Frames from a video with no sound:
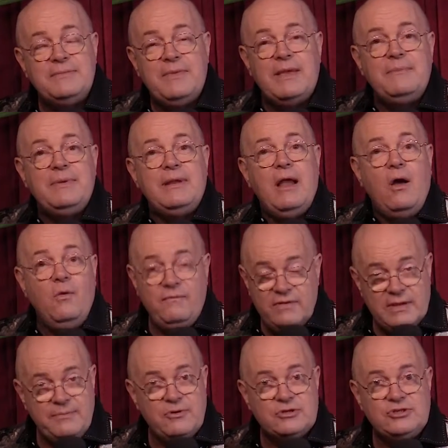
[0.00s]
It may have been
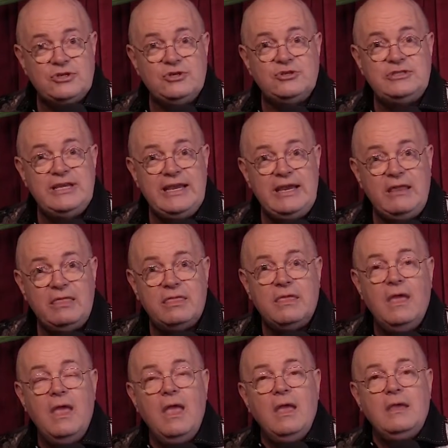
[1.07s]
hopefully brushing your
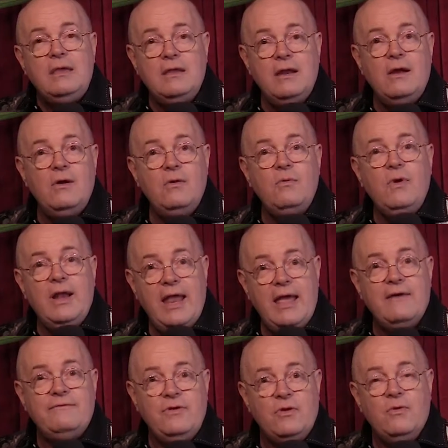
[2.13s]
teeth. You know, what
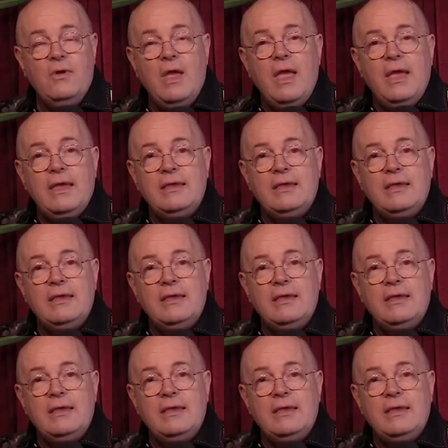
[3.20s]
have you.